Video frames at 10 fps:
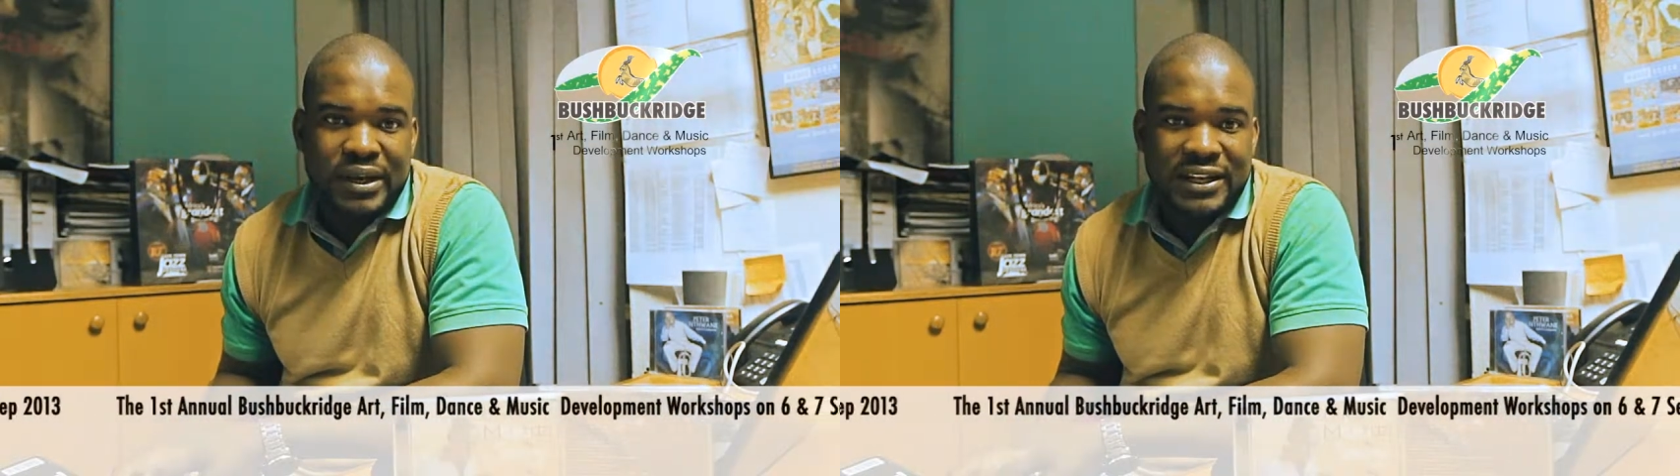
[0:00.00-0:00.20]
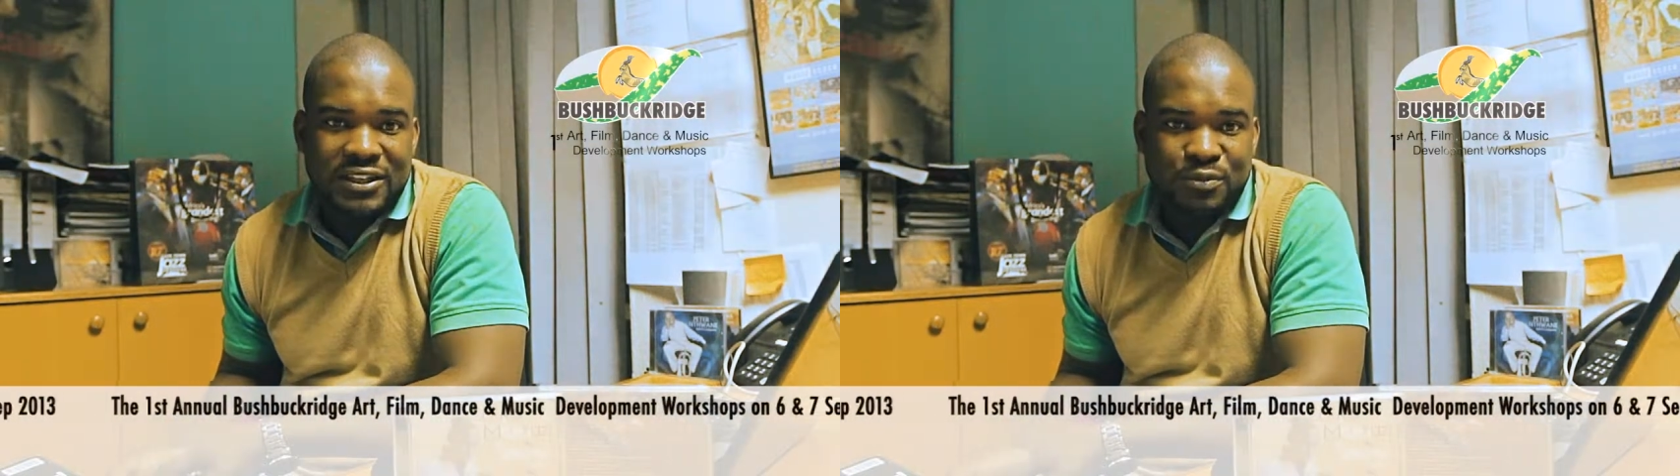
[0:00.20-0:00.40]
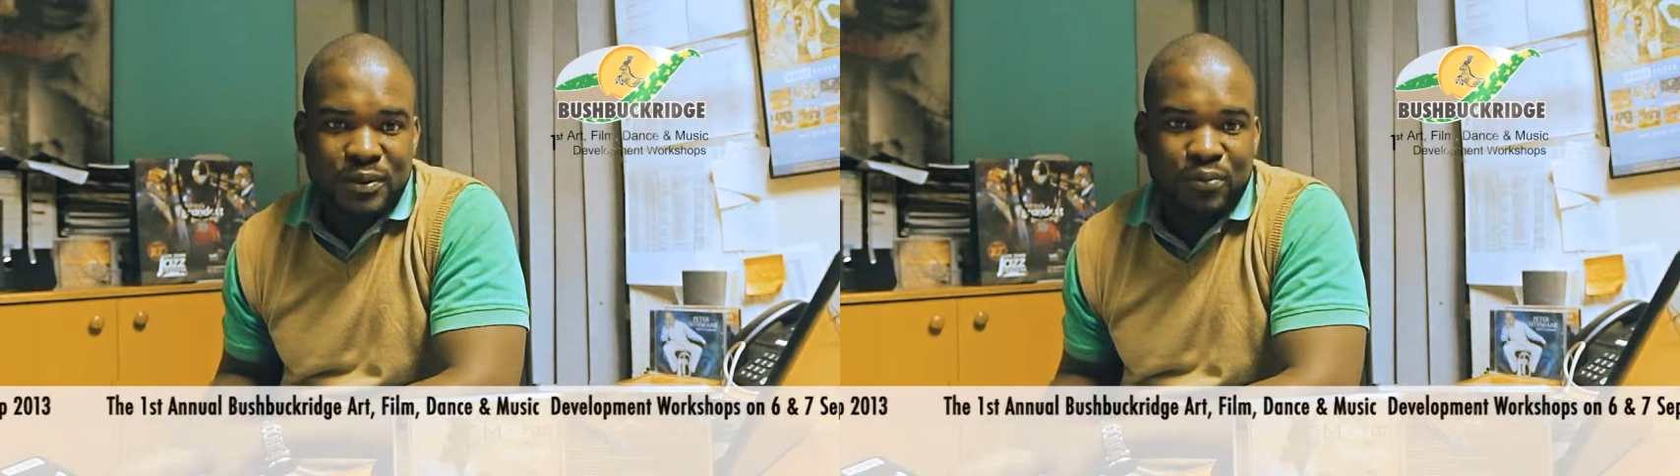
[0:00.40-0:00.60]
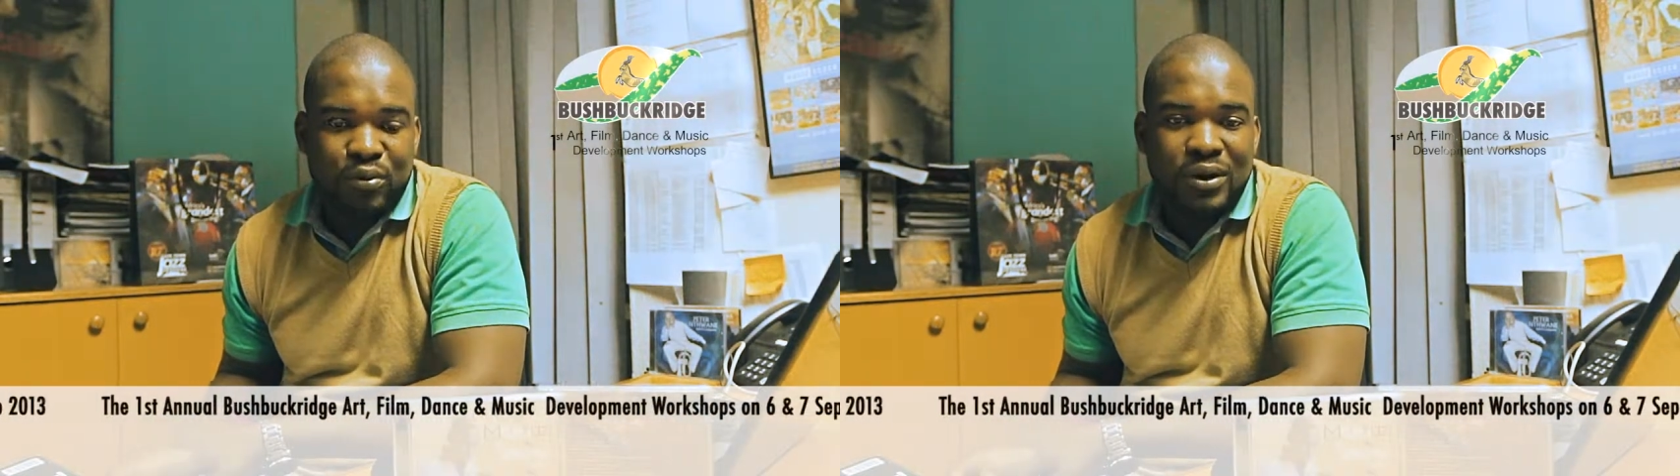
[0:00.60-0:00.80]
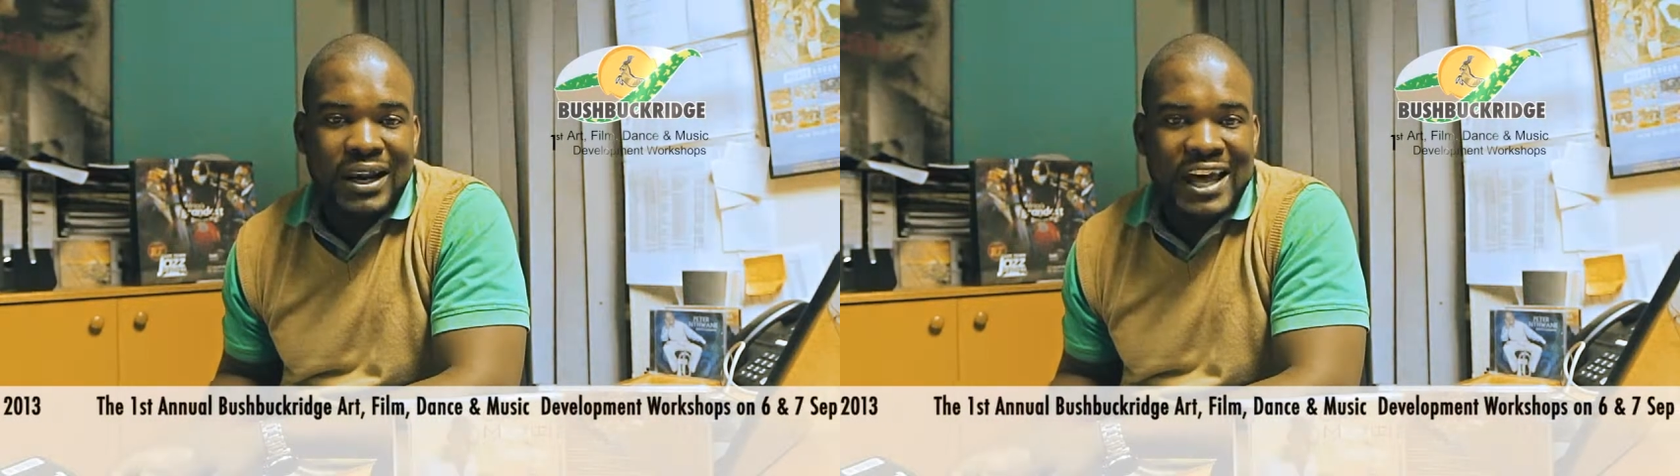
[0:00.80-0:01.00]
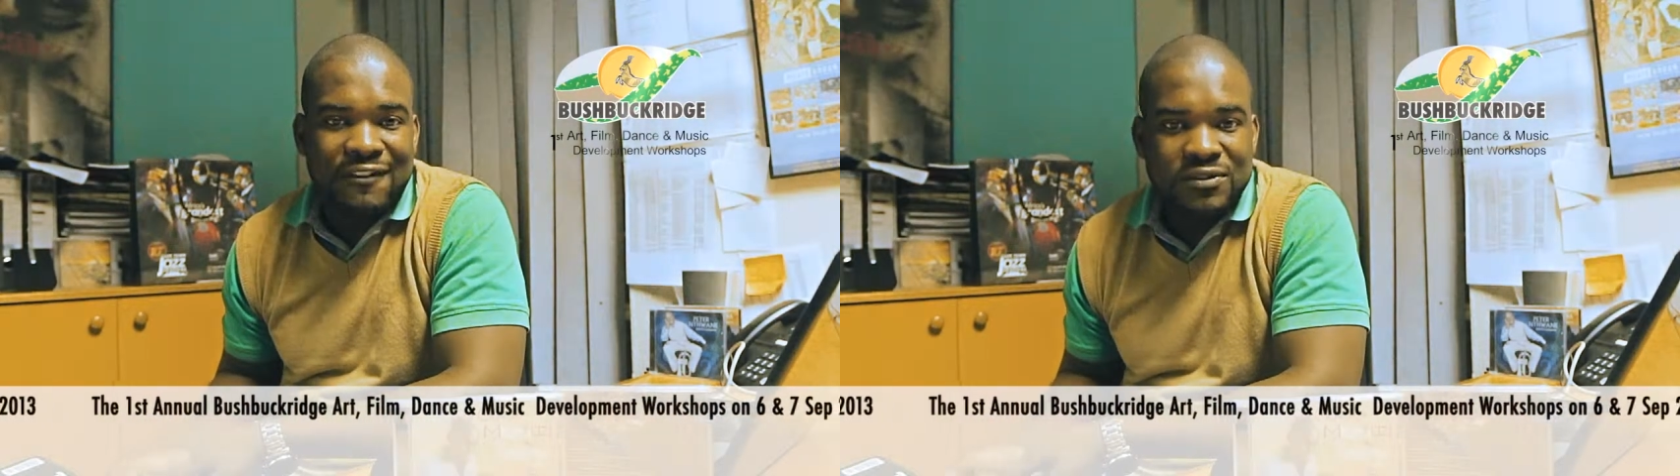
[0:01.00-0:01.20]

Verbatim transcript: that these people will love